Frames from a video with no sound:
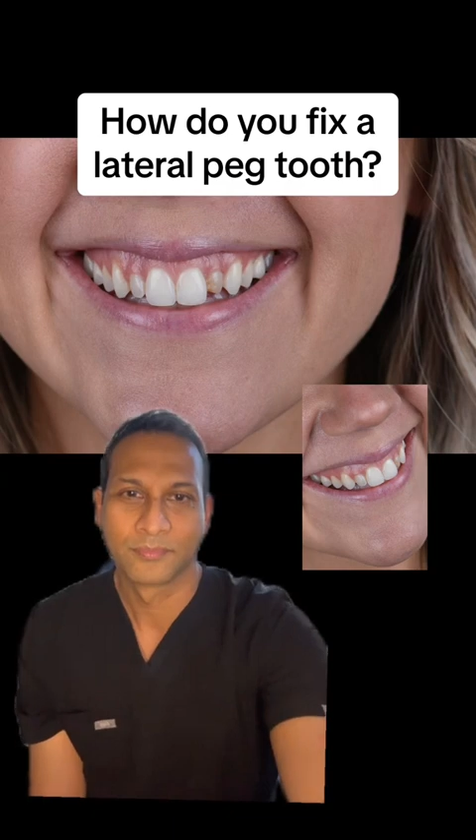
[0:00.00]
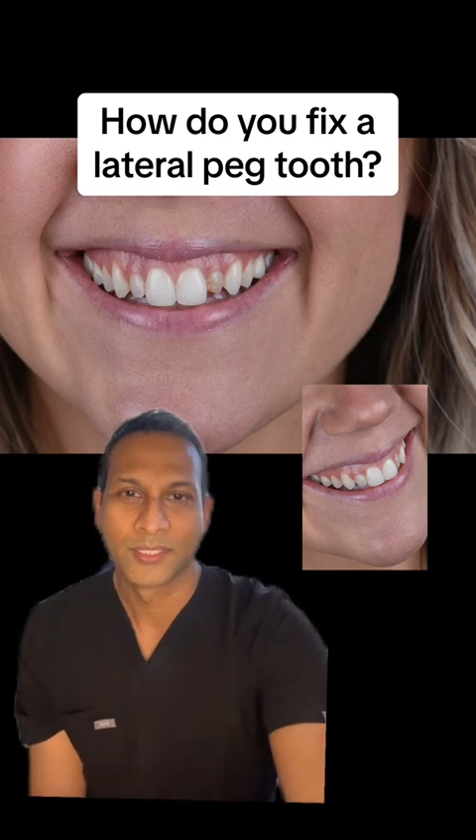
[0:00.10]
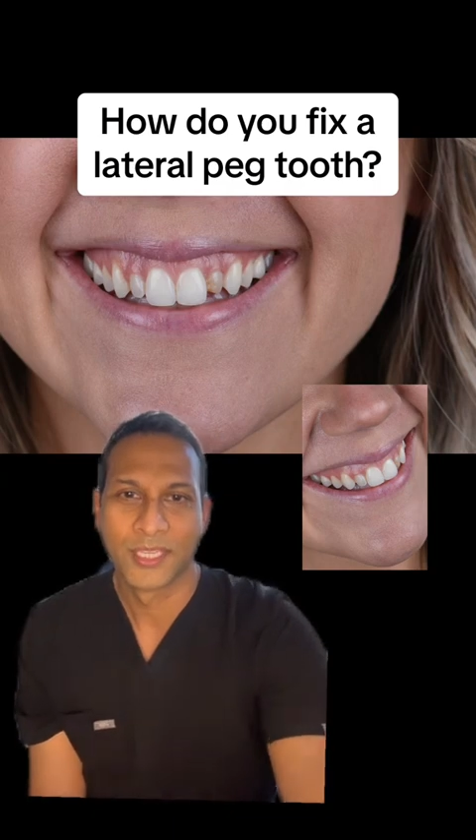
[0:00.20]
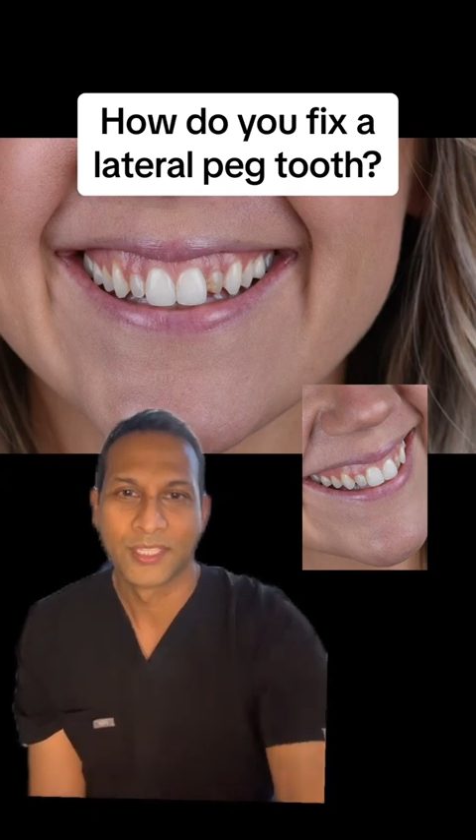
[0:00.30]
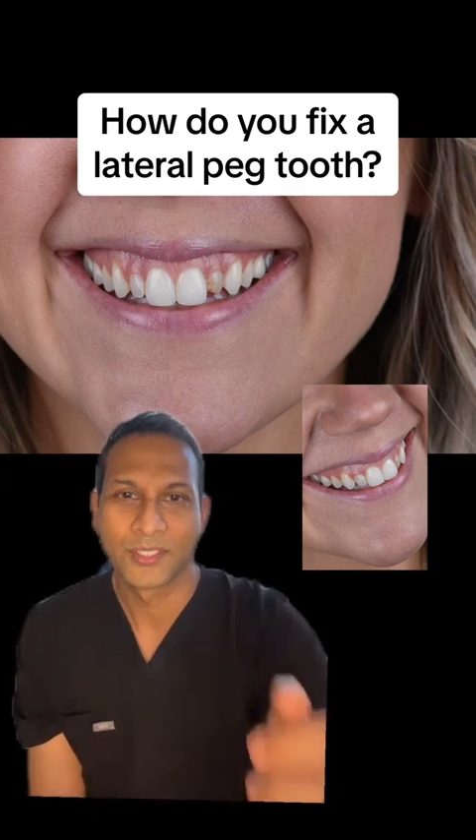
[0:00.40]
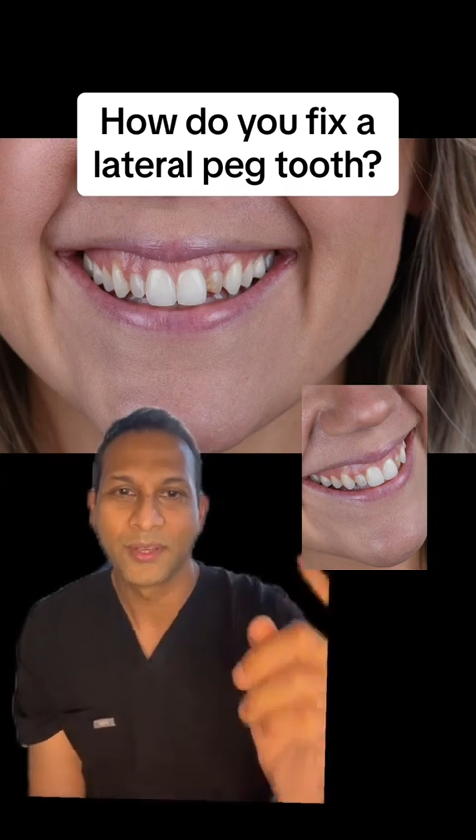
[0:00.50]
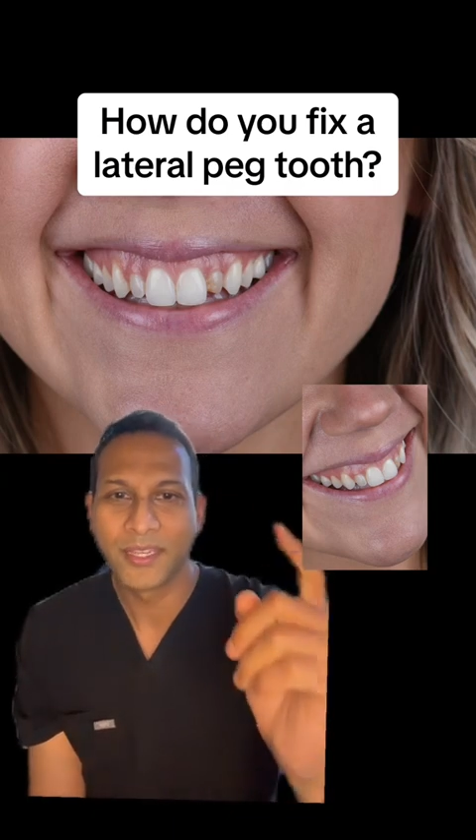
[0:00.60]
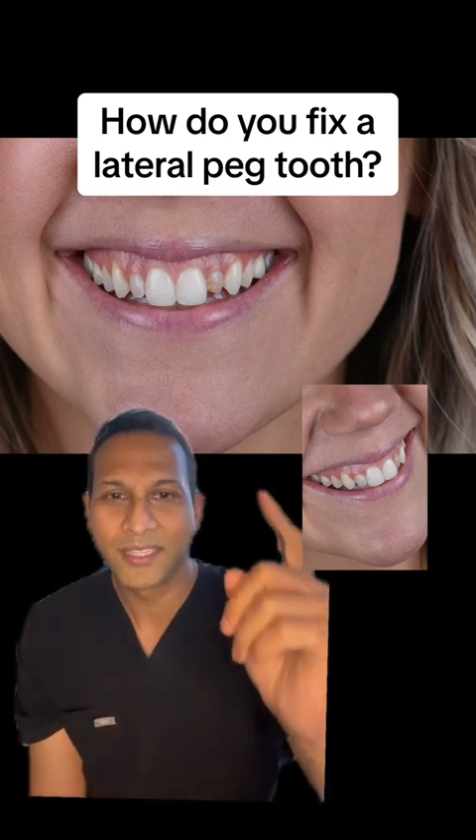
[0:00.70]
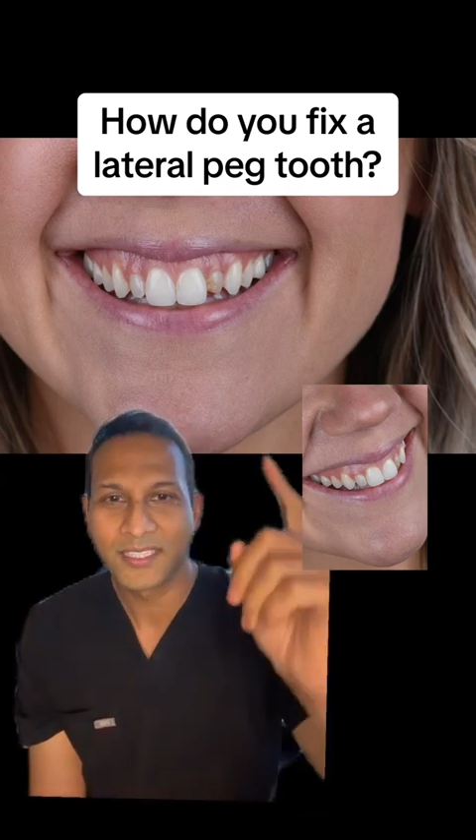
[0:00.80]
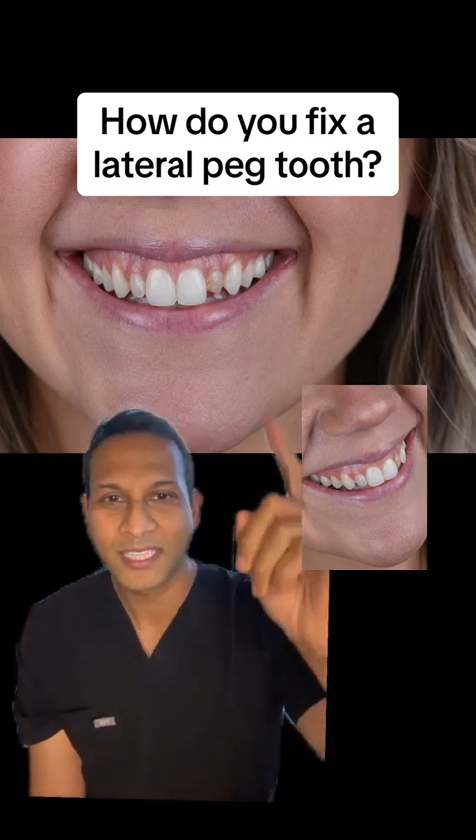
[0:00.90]
So in
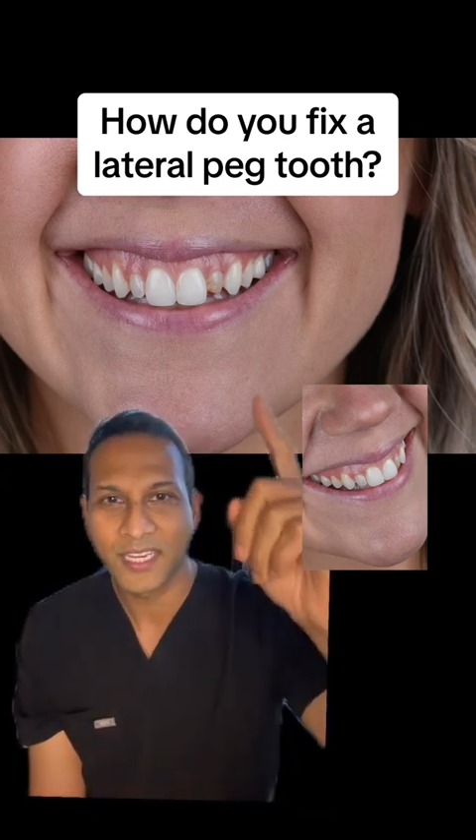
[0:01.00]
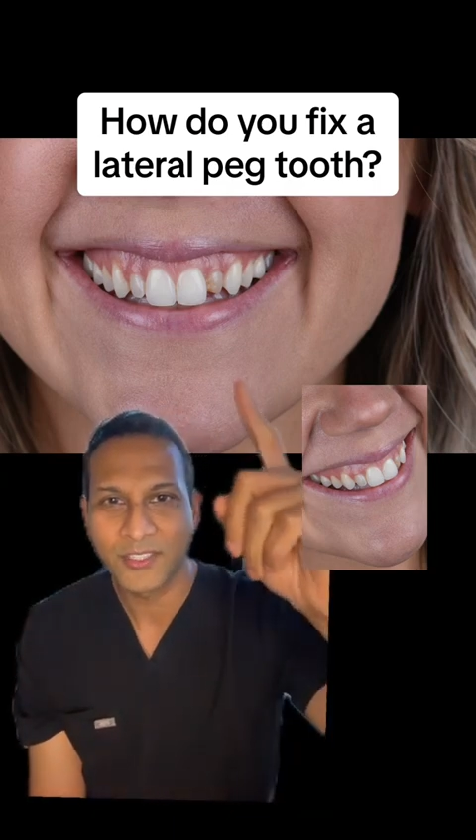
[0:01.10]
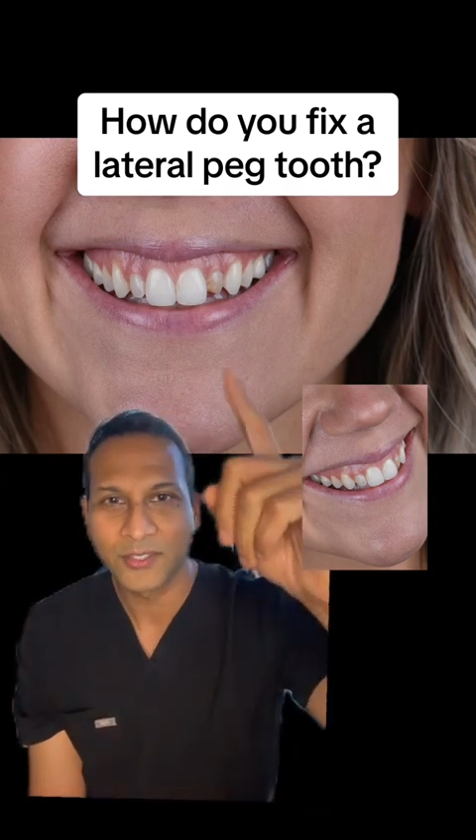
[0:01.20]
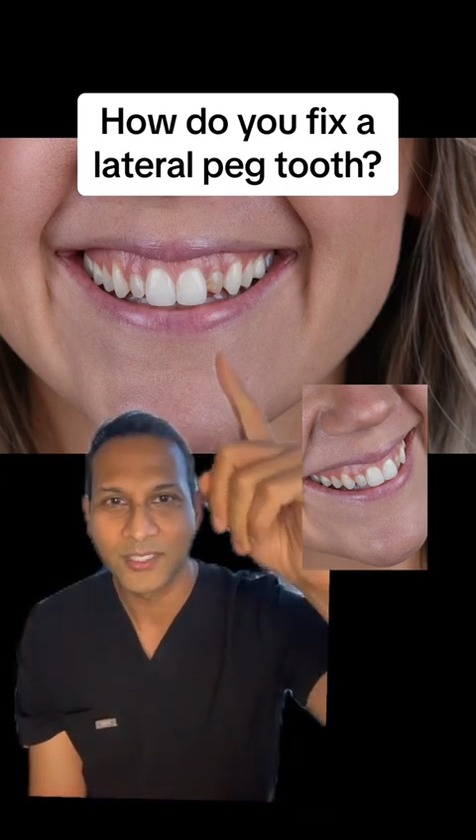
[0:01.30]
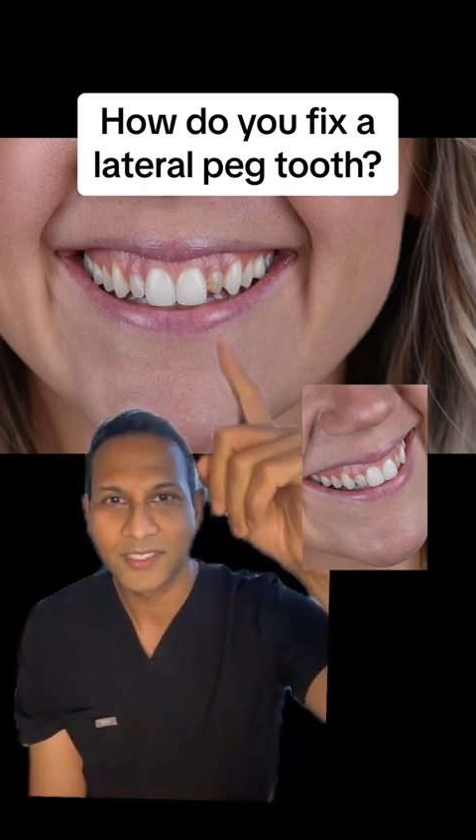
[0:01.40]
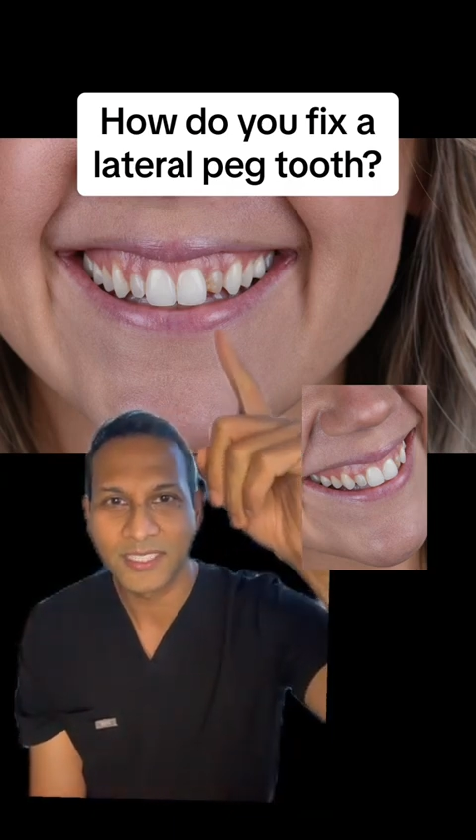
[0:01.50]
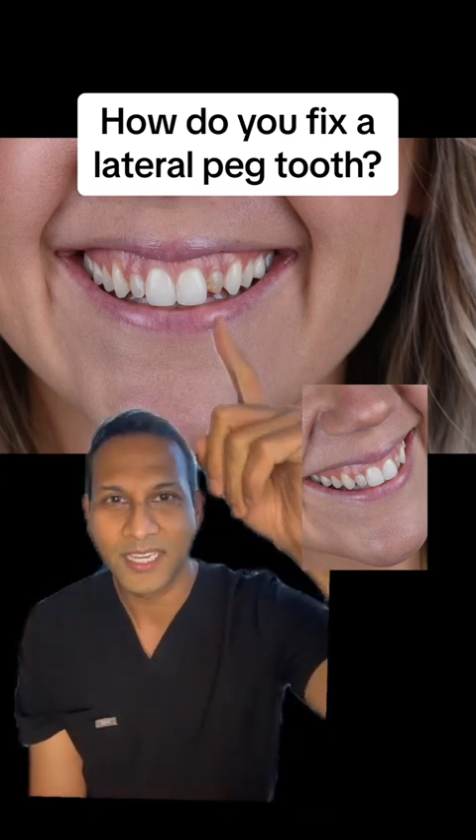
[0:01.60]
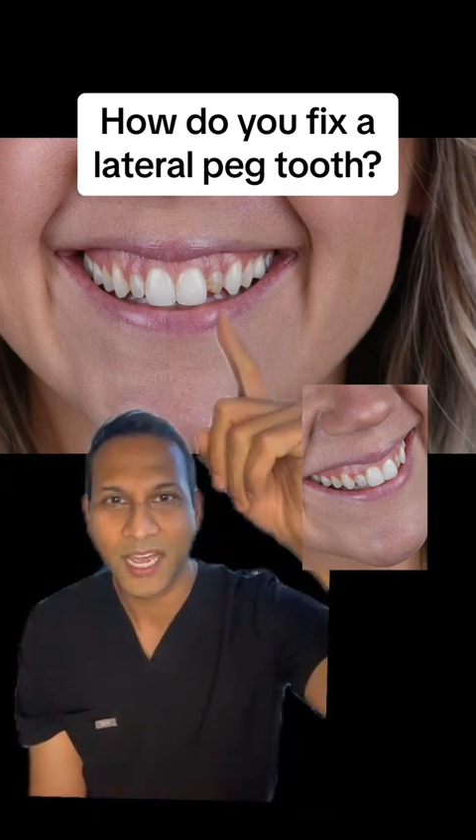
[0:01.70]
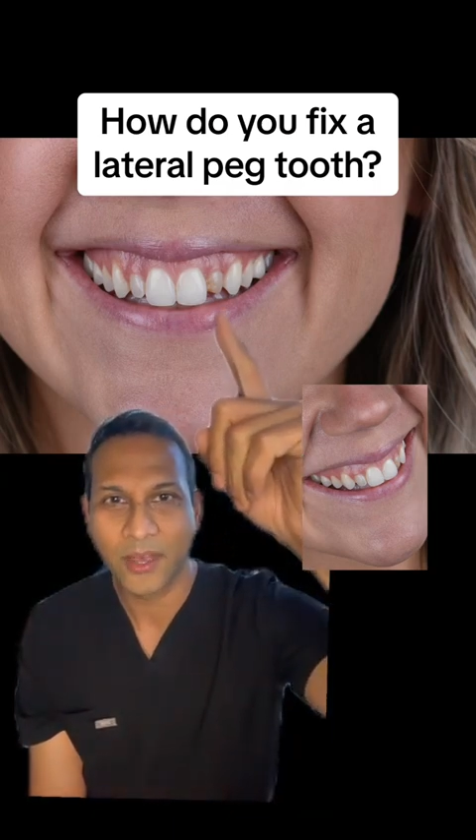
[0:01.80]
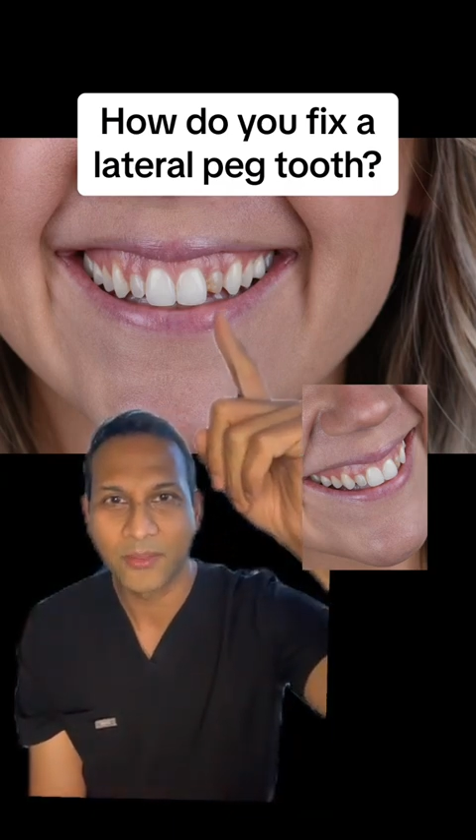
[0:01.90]
this case, you can see
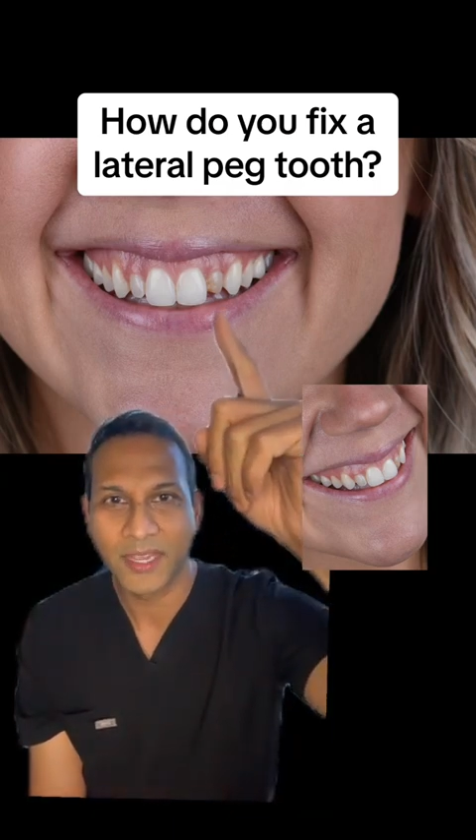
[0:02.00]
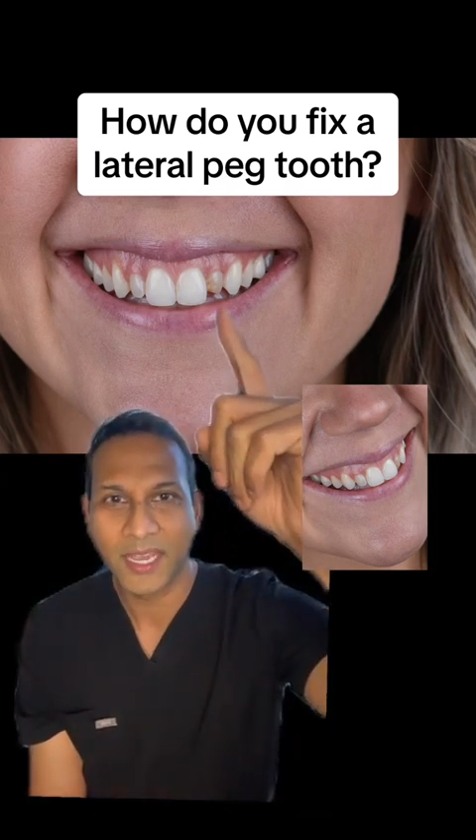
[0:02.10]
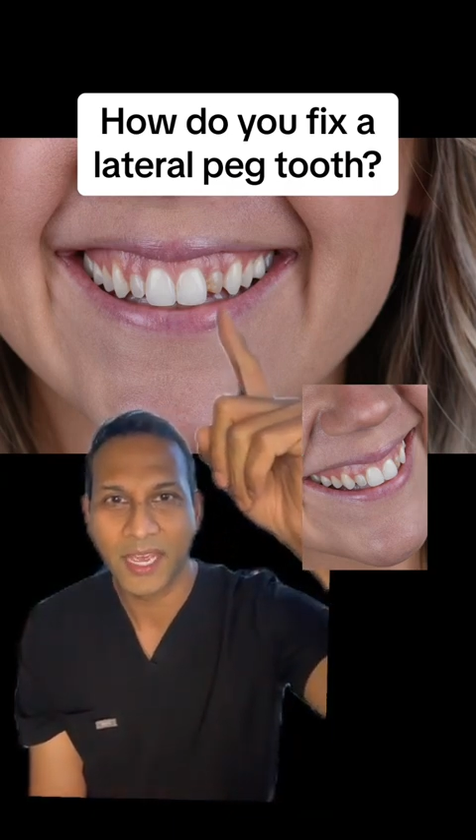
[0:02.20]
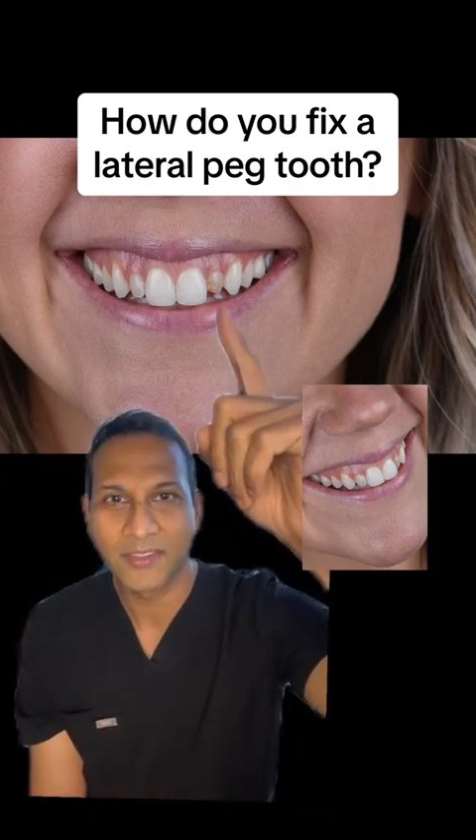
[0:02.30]
how they had